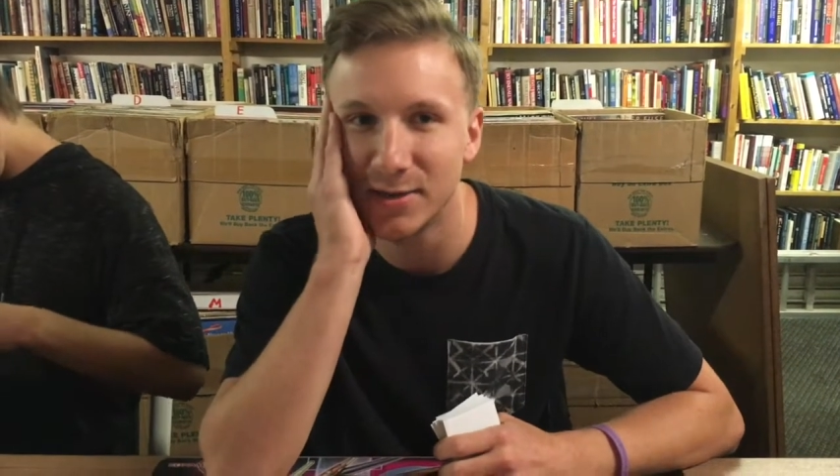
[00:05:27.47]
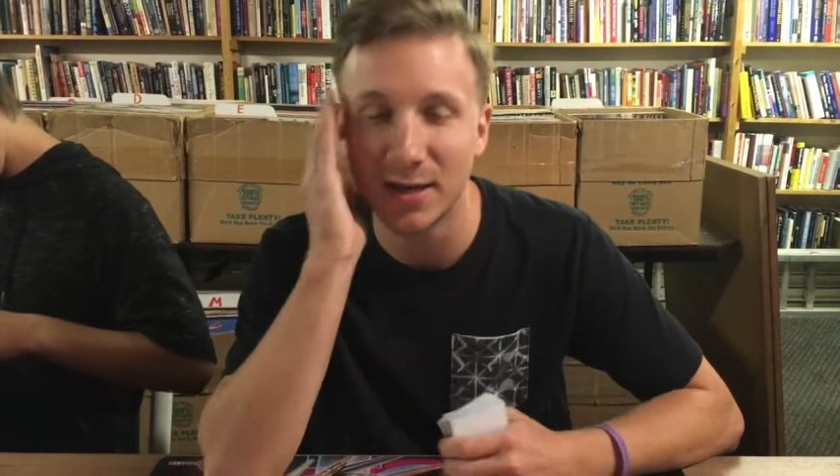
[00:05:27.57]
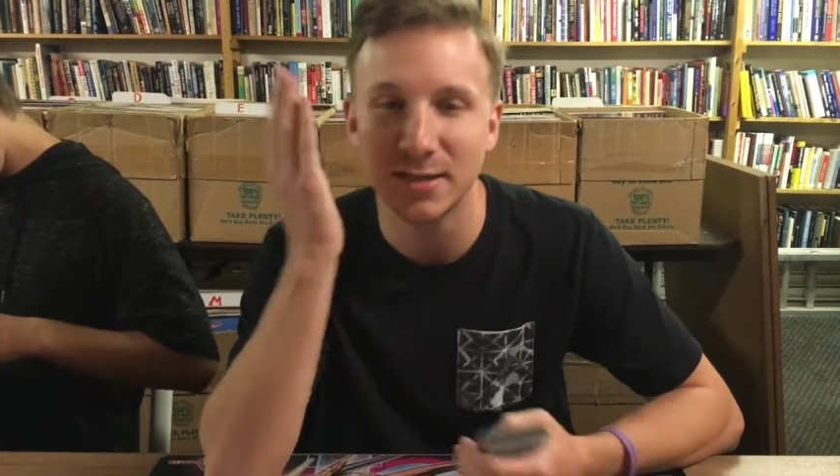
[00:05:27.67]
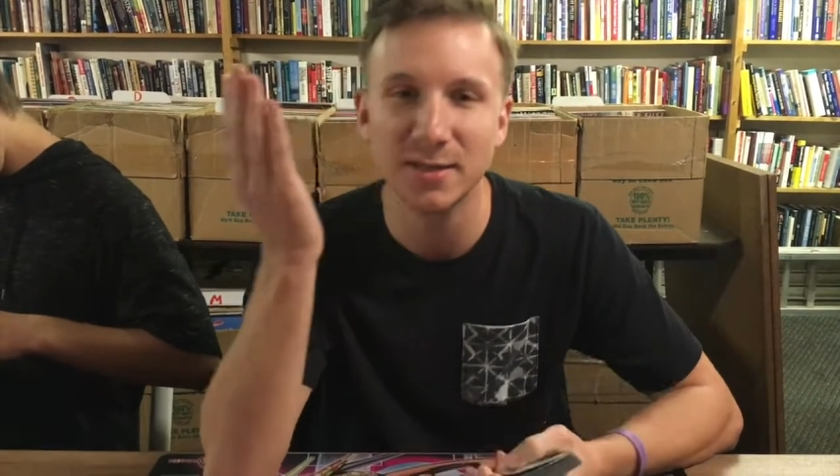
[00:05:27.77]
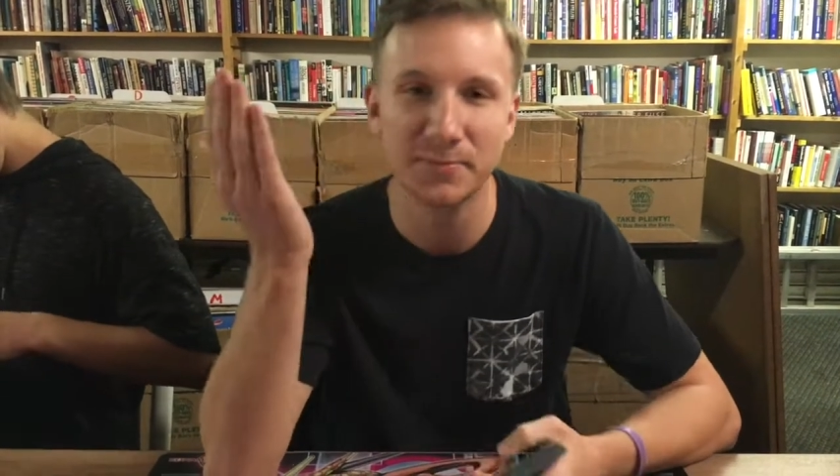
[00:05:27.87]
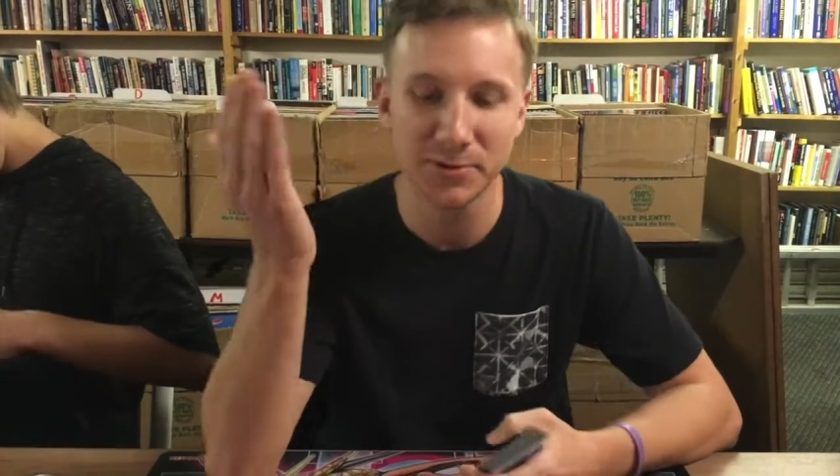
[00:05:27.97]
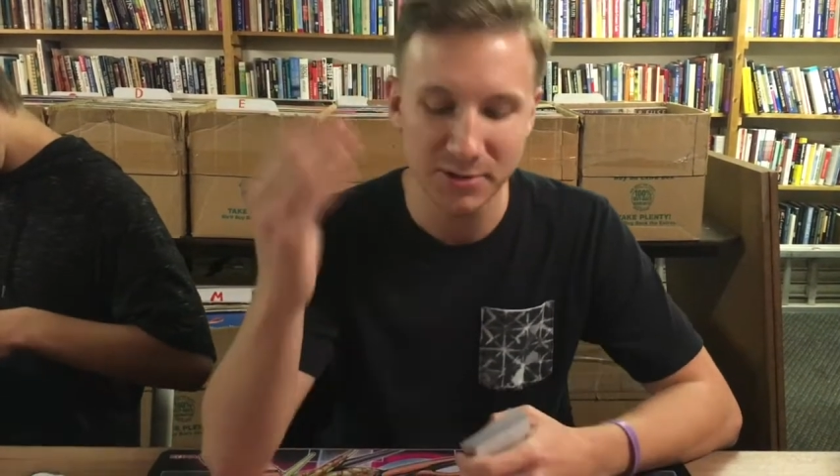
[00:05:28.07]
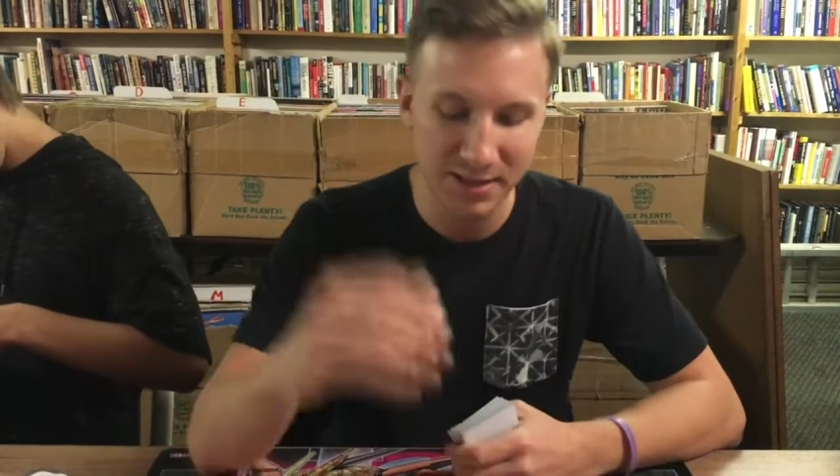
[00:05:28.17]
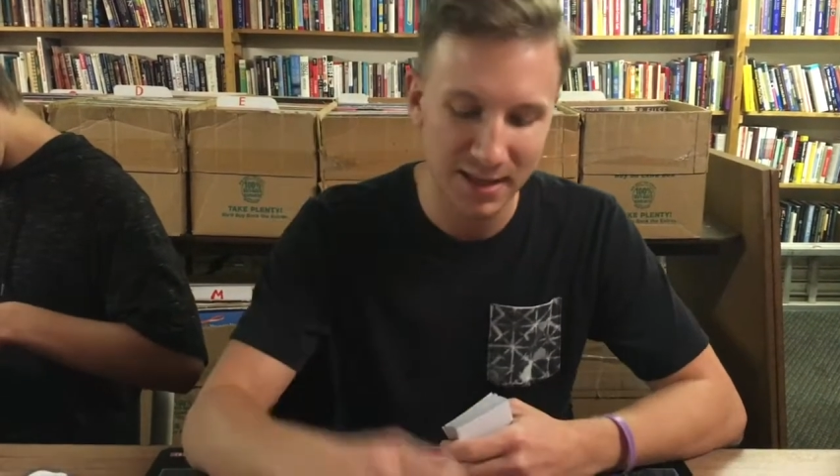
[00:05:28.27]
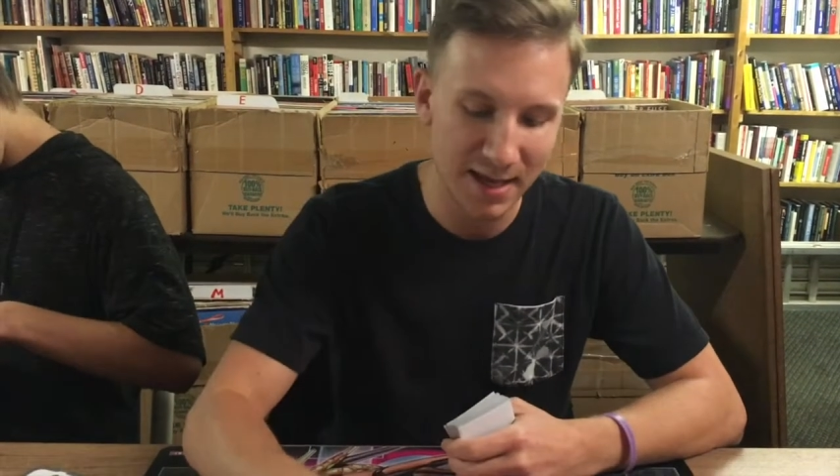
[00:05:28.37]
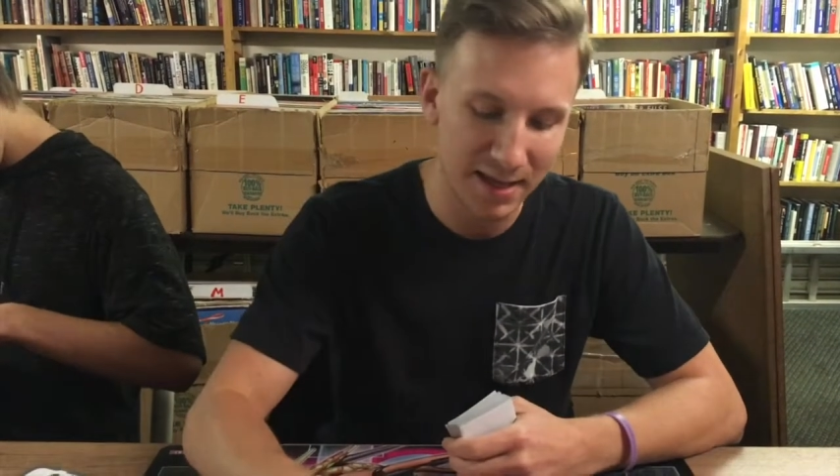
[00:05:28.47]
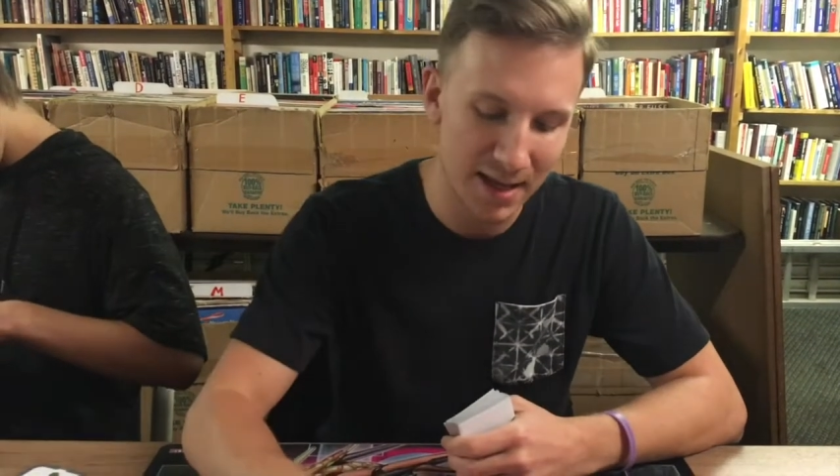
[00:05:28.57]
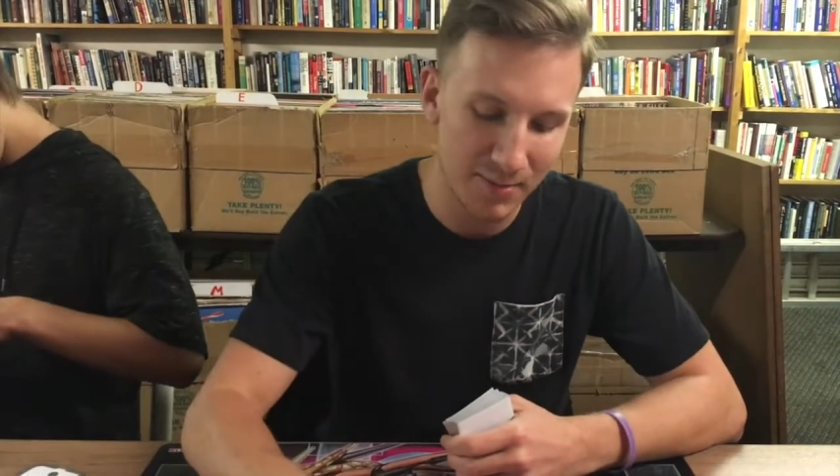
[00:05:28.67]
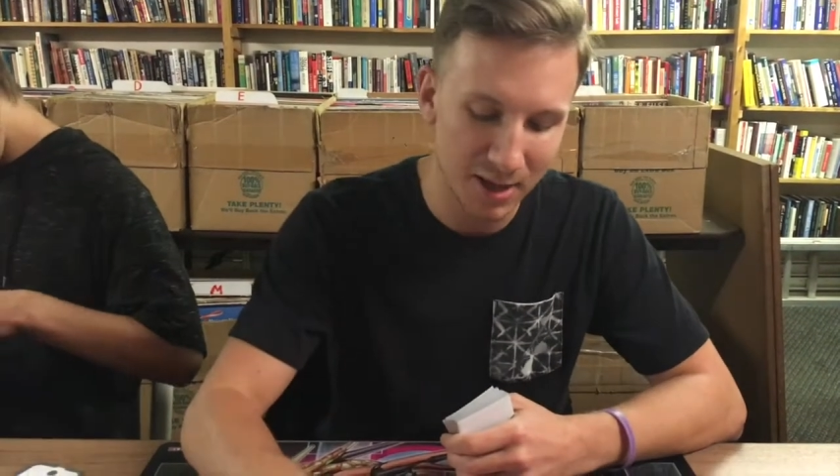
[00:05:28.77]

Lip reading: I ended up losing that game.